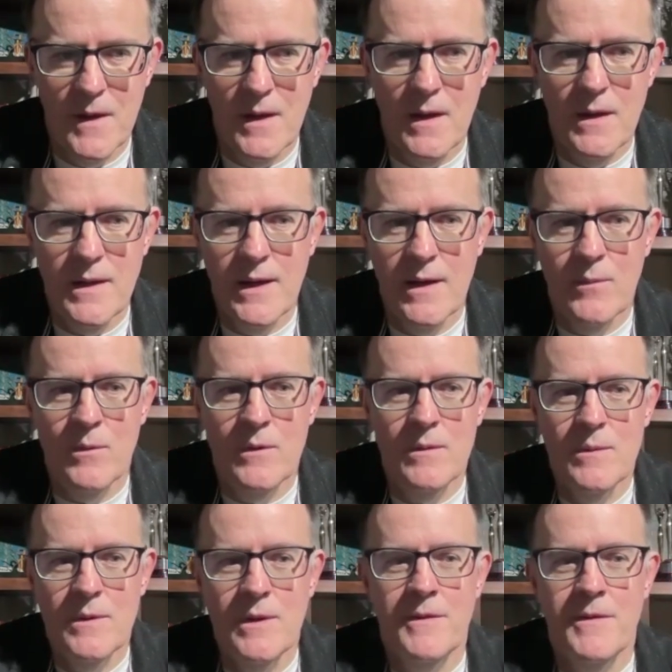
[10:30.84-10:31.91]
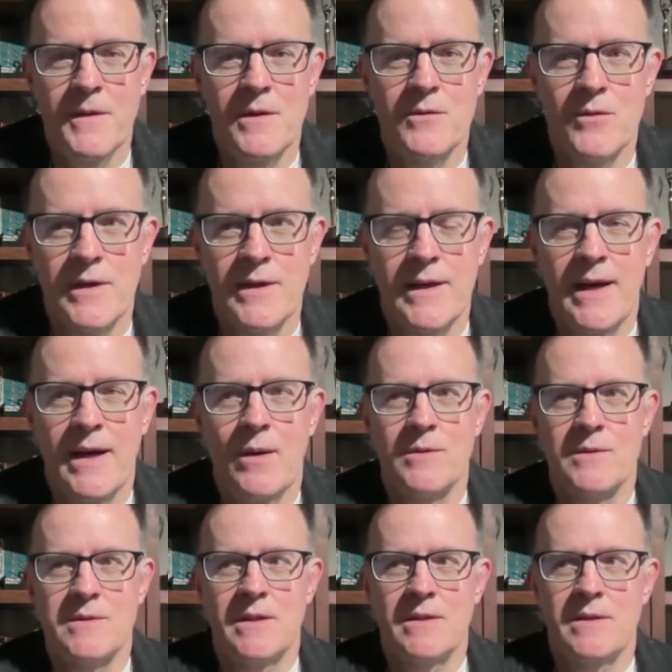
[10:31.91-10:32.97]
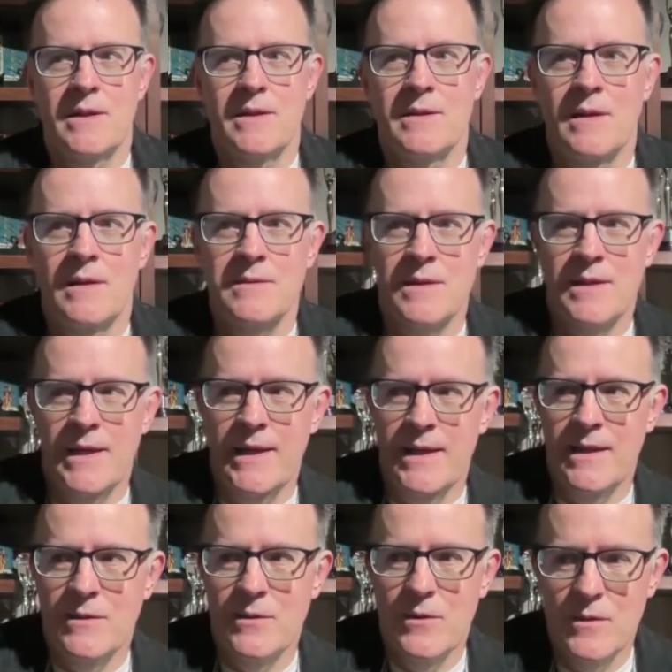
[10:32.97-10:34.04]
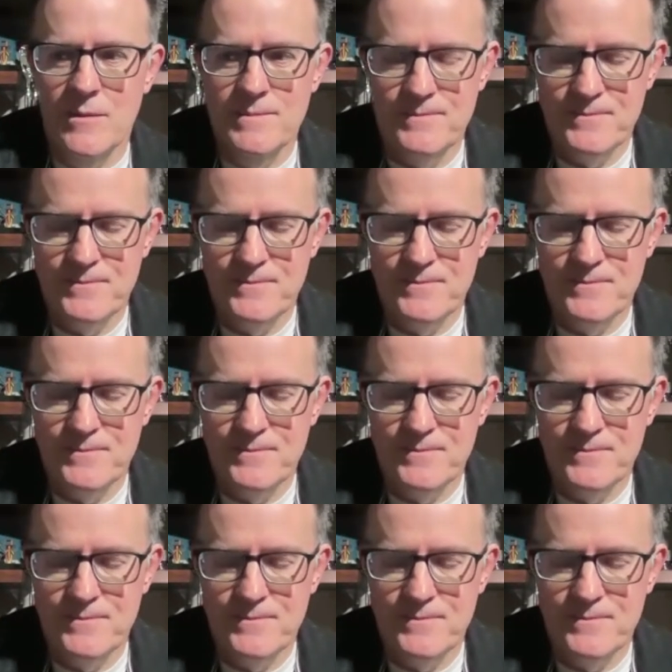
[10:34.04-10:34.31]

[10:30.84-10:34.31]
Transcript: Yeah, one of the things right now is that it doesn't handle